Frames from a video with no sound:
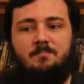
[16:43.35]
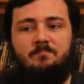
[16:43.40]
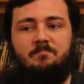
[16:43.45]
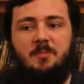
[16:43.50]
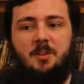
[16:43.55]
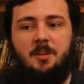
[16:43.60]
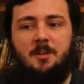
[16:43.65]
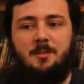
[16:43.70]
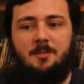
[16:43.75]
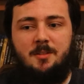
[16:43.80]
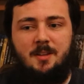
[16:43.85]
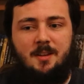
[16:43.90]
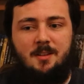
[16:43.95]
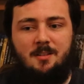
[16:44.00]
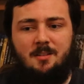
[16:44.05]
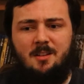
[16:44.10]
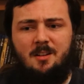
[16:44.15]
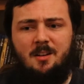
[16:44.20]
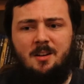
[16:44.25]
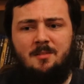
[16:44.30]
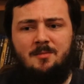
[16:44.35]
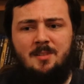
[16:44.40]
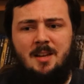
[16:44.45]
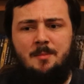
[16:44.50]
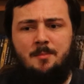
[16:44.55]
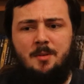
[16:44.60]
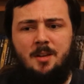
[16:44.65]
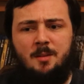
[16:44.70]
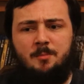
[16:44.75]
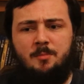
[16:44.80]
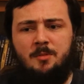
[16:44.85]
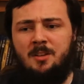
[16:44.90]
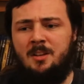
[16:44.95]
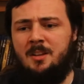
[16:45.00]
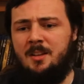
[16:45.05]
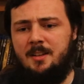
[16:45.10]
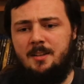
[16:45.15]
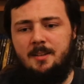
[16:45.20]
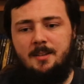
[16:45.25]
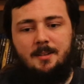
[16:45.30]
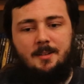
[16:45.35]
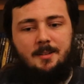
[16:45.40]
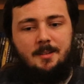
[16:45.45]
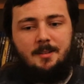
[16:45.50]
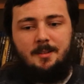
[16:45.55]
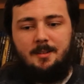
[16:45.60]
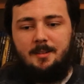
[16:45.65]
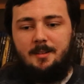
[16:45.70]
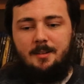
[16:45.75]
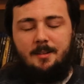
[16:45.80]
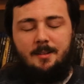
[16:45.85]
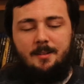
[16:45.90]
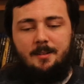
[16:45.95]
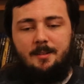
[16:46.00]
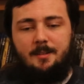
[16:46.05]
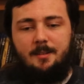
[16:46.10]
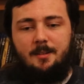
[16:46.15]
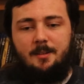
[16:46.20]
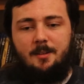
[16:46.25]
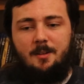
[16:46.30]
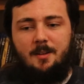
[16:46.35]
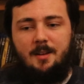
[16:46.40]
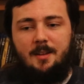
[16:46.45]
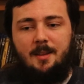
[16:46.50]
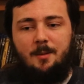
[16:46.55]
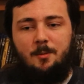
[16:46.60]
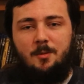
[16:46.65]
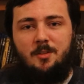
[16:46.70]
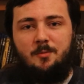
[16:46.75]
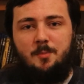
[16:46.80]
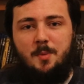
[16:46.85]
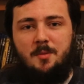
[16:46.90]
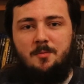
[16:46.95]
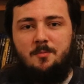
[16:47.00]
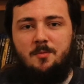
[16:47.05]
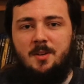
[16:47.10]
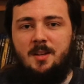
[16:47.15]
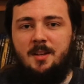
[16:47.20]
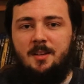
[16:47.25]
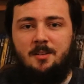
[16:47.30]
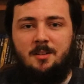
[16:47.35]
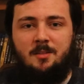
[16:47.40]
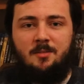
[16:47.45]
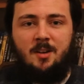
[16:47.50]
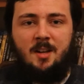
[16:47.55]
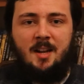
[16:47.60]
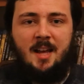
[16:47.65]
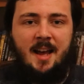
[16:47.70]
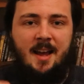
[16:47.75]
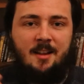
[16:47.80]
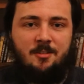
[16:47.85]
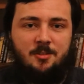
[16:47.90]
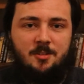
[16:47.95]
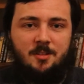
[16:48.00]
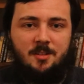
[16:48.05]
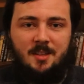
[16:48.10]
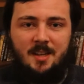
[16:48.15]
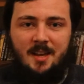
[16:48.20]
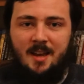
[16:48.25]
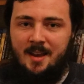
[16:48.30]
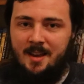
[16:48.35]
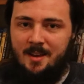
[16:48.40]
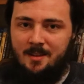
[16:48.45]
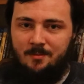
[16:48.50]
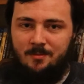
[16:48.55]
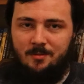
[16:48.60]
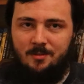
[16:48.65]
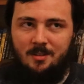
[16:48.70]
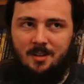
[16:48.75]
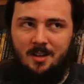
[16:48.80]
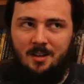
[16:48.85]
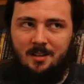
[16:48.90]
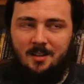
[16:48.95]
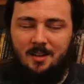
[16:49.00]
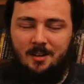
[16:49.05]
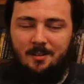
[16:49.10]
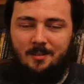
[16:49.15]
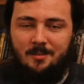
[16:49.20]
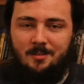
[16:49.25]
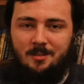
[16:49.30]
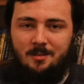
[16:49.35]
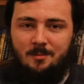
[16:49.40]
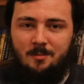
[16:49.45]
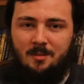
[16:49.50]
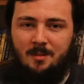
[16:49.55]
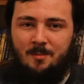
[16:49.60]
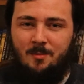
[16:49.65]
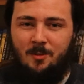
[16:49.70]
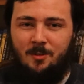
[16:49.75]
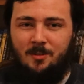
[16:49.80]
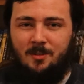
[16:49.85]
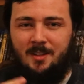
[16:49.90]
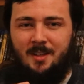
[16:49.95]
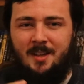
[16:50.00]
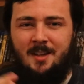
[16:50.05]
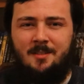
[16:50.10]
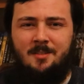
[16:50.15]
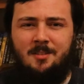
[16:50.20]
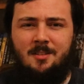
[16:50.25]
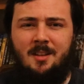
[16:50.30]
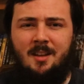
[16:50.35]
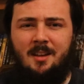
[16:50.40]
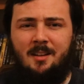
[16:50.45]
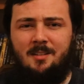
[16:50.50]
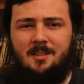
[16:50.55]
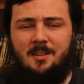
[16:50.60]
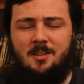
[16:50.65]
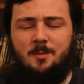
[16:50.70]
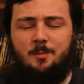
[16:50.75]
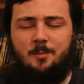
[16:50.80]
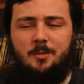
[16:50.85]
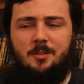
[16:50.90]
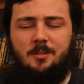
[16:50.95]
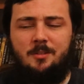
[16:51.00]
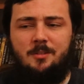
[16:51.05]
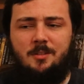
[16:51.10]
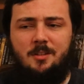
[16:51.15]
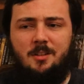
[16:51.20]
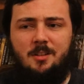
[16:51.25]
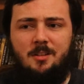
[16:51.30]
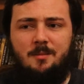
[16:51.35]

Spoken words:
You could say it's kind of epic, but you know, and that would have been really good if I actually cared for that character. But I'm not going to get into that because that's spoilers.